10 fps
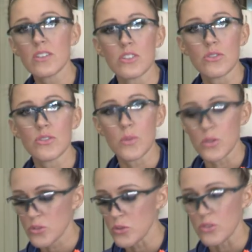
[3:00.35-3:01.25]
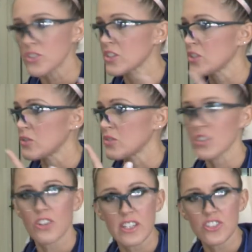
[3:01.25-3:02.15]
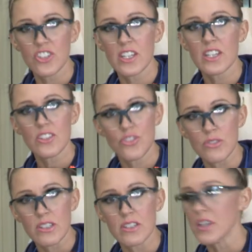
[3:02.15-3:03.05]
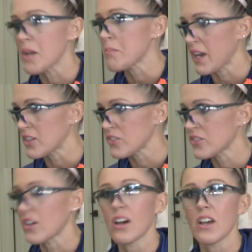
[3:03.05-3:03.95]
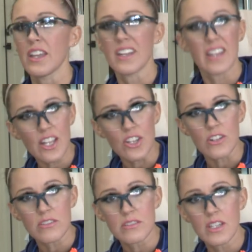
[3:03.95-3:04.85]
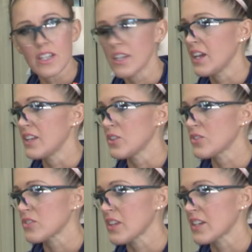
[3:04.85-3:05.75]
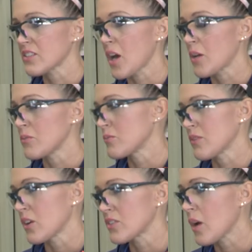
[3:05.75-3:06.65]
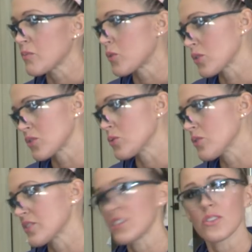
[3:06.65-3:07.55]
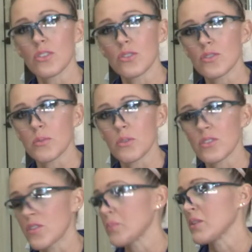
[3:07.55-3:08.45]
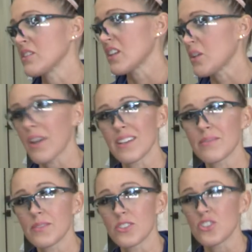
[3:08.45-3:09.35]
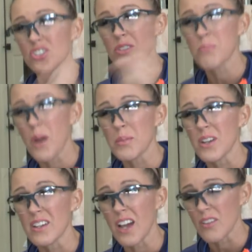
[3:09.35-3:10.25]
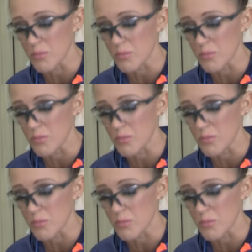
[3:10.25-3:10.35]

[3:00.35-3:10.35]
only use four tools. You're gonna use a Kreg jig, a drill, a miter saw, and a nailer. And those are like top, our top four tools that you use for most of our builds anyway. Mm -hmm. So you should probably already have